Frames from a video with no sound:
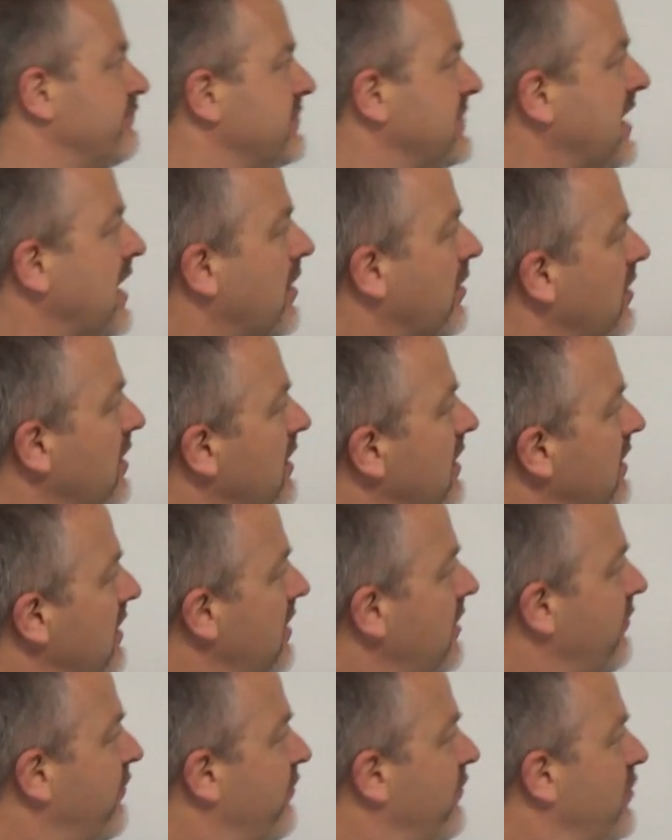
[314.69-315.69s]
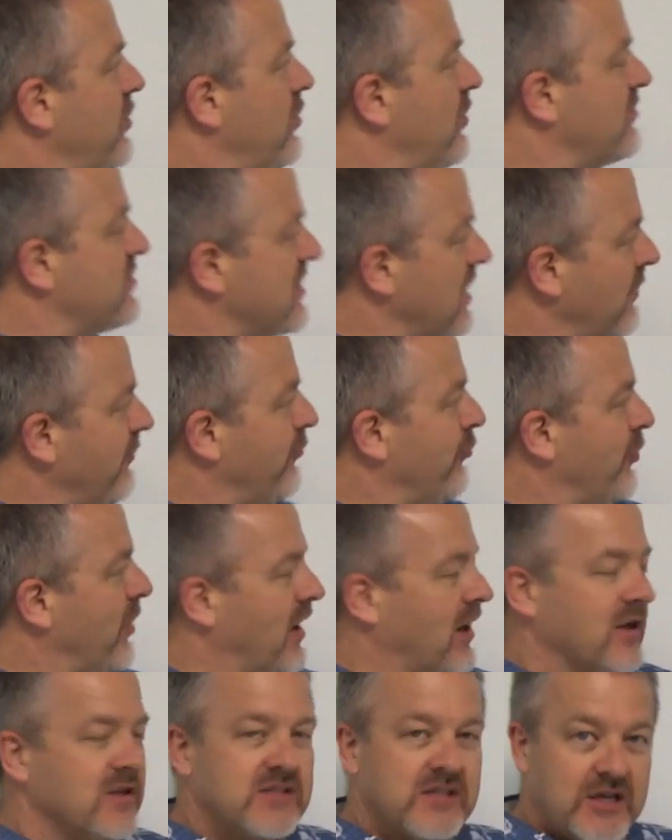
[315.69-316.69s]
Now, if you have
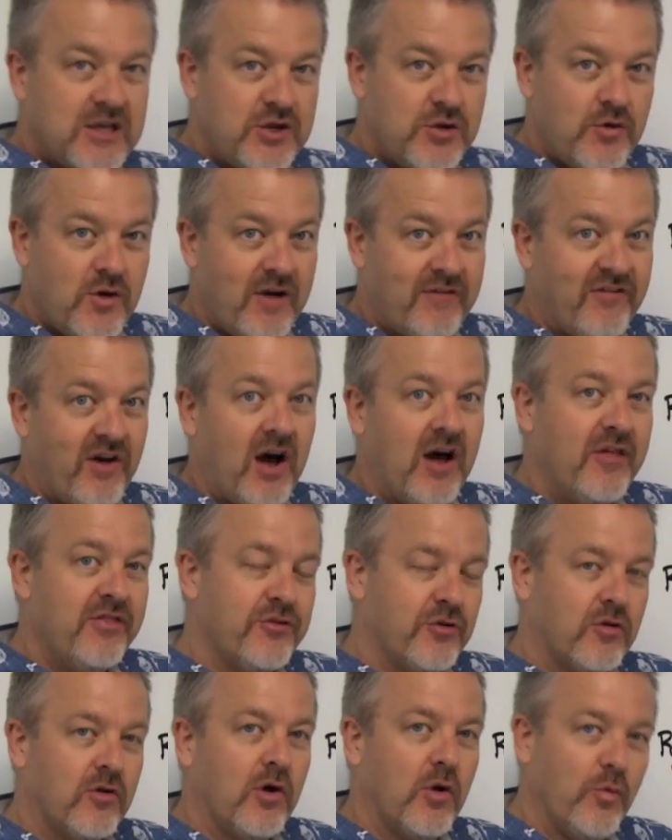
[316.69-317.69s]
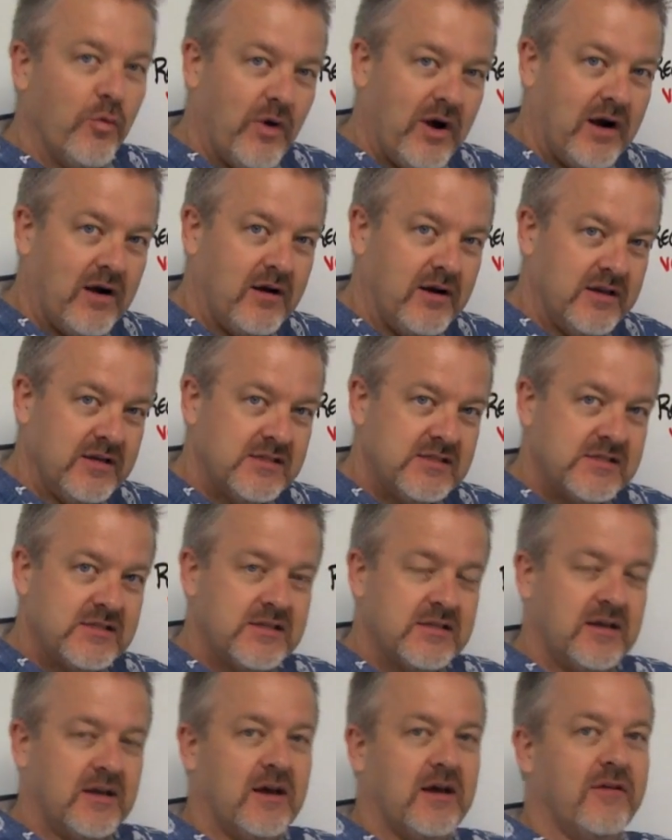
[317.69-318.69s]
self-awareness and you have other
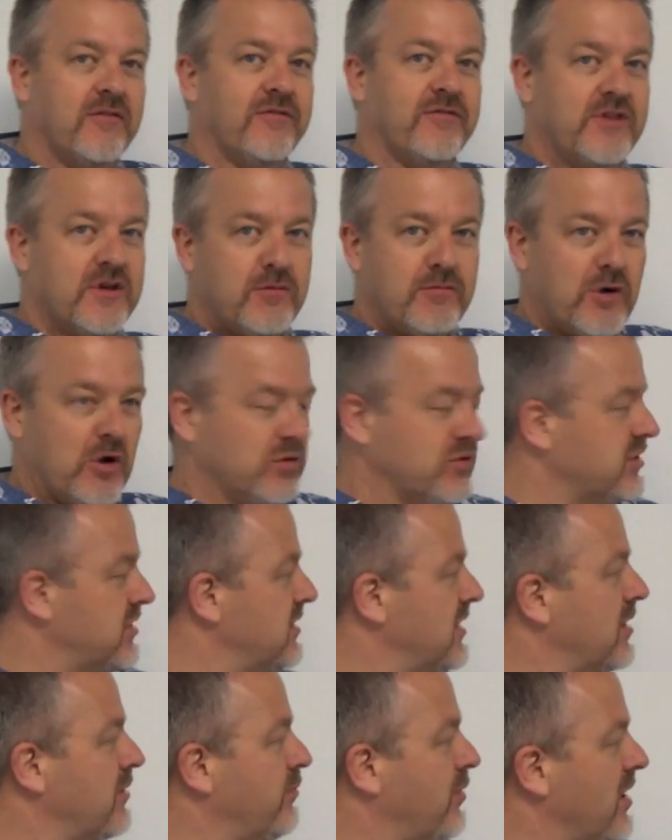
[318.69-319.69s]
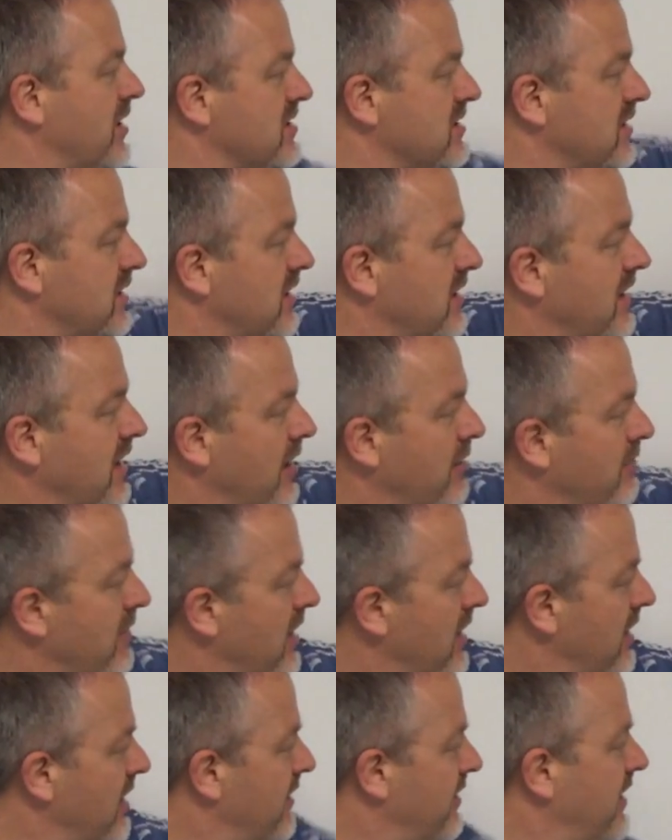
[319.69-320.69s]
awareness of the emotion that's present in them,
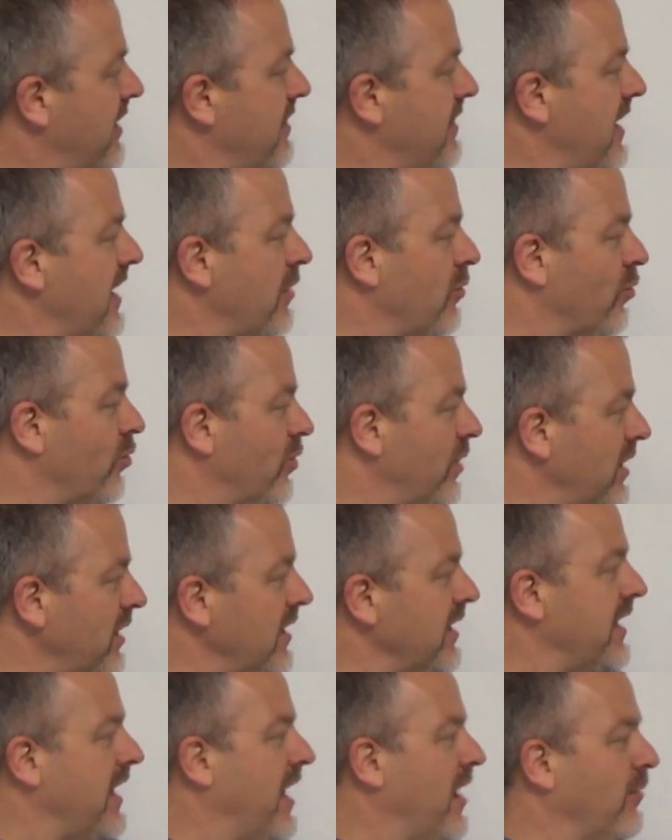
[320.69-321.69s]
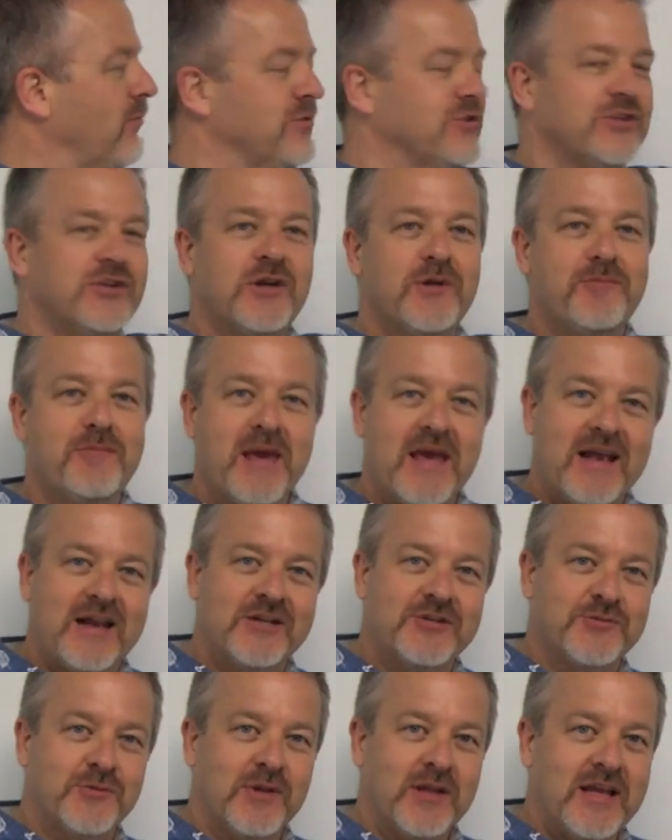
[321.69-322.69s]
then that really helps you to
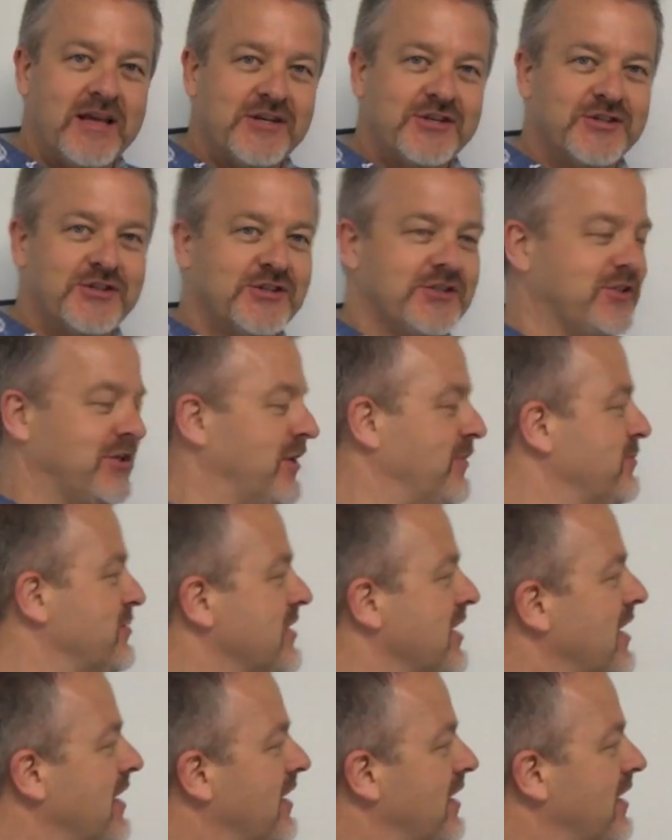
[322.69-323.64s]
manage relationships.